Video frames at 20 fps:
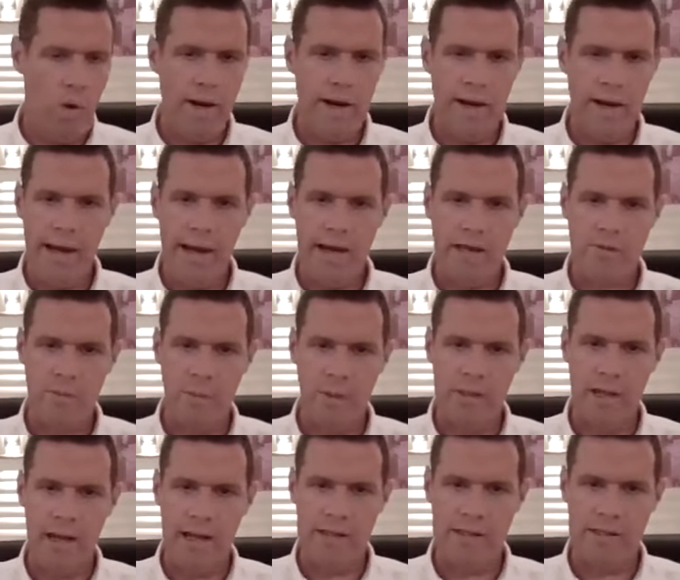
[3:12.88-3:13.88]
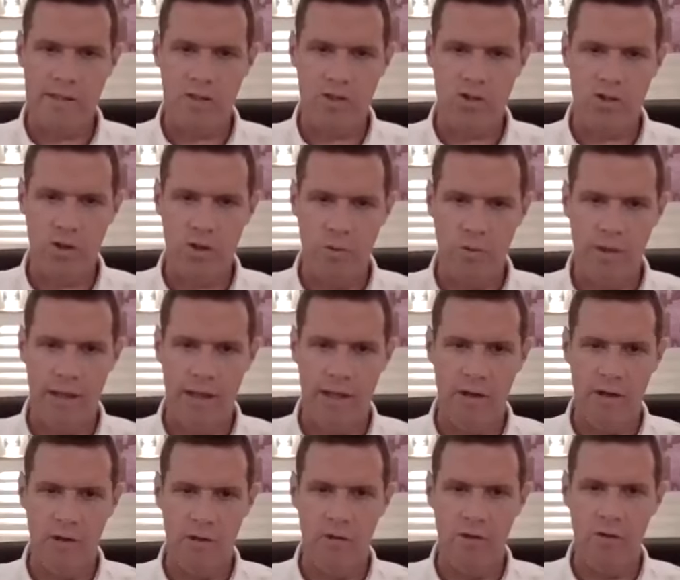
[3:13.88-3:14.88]
when I ask my clients to tune
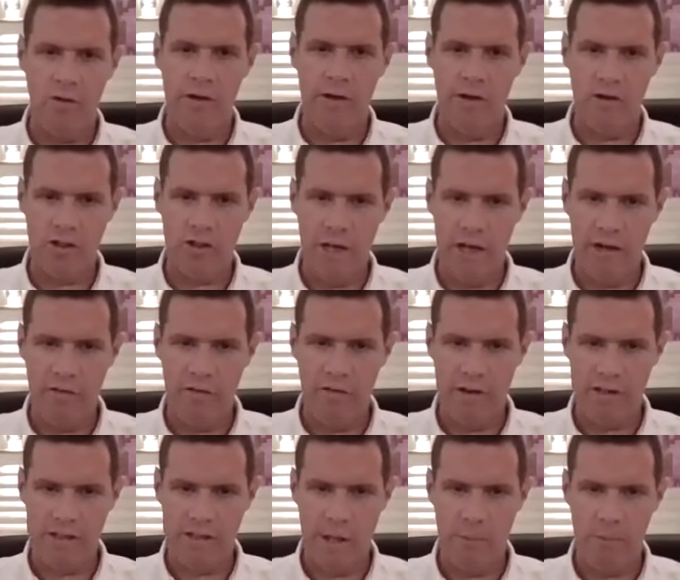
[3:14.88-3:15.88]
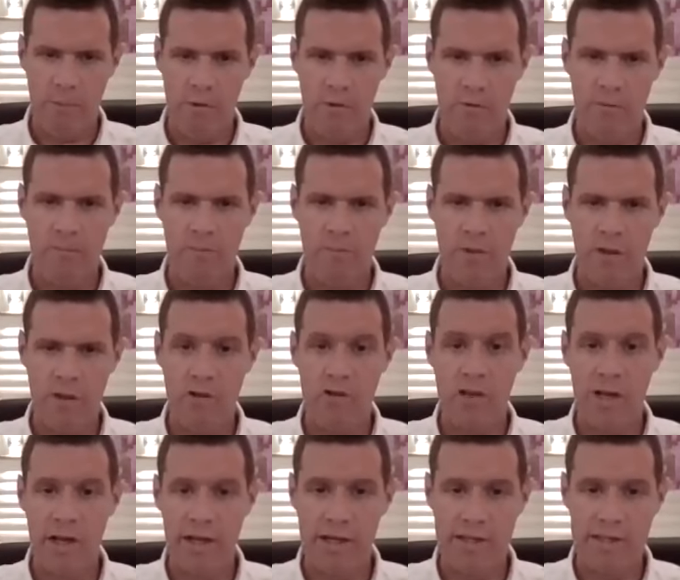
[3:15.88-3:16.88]
in on their inner child, for example, the
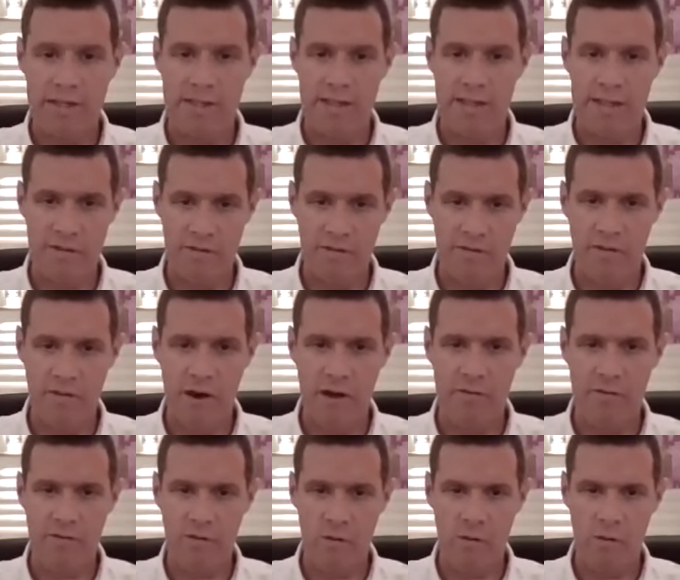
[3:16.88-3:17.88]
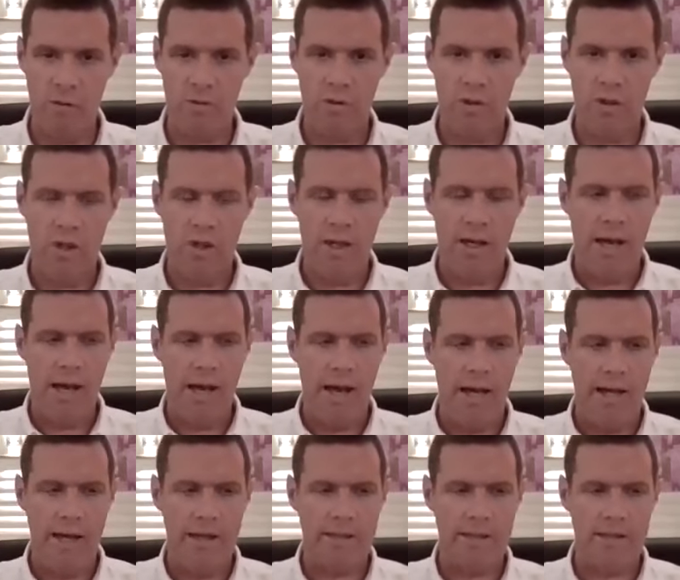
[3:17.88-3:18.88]
inner child is a 5-year-old.
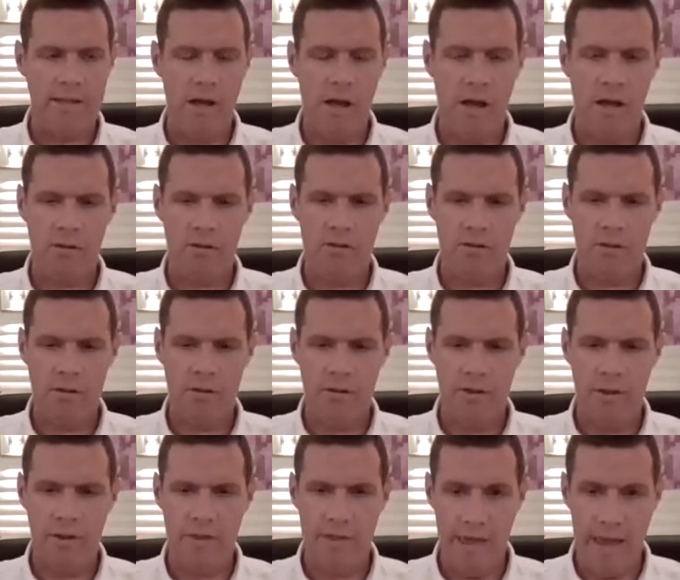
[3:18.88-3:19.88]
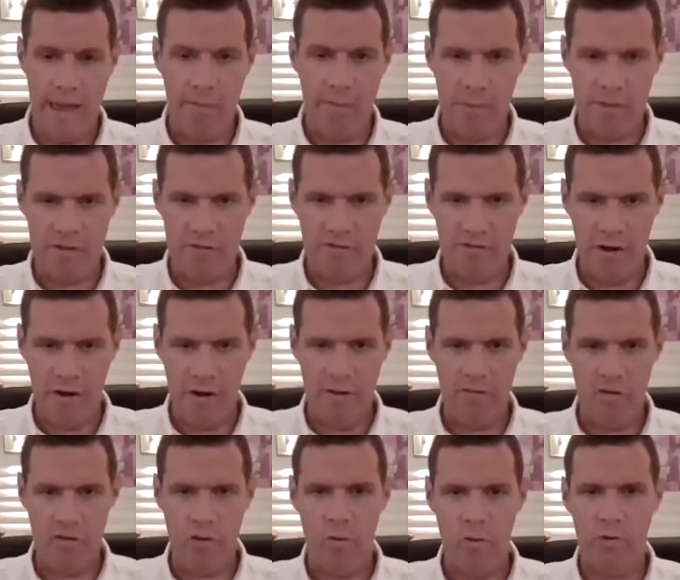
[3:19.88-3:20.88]
And it's not them as a
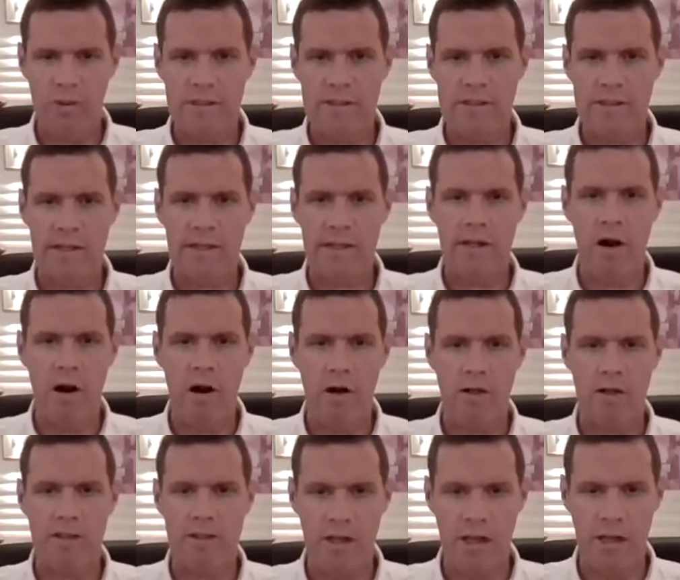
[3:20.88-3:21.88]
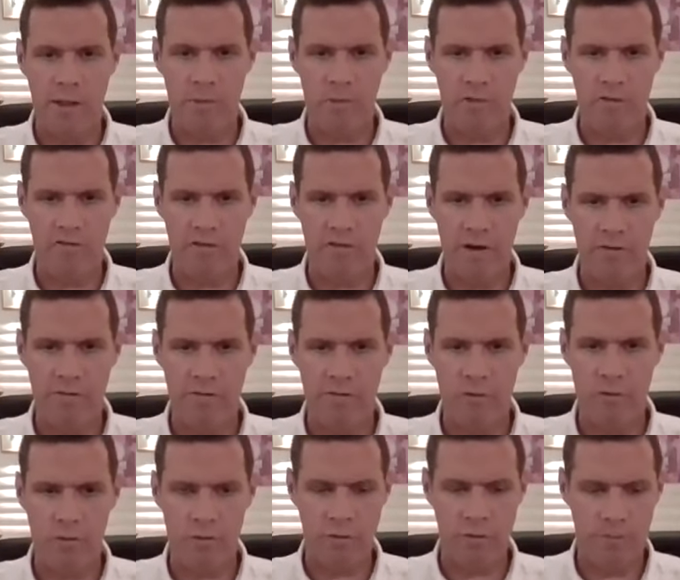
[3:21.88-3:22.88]
5-year-old, it's like an archetypal
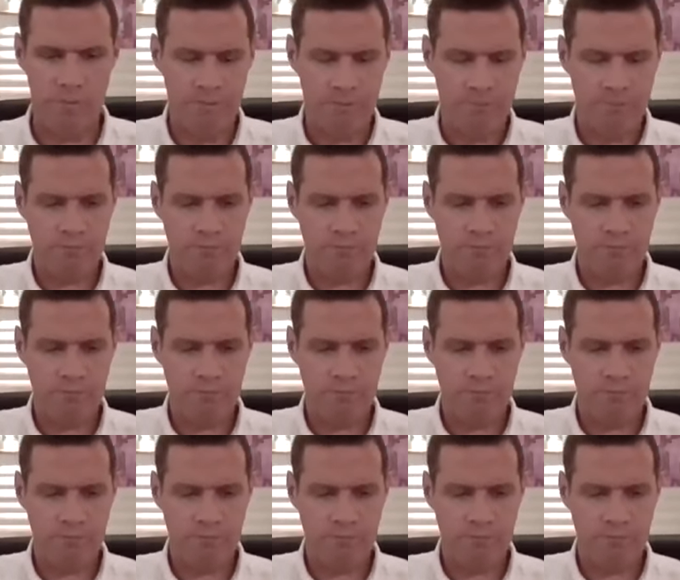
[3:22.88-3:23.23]
5-year-old.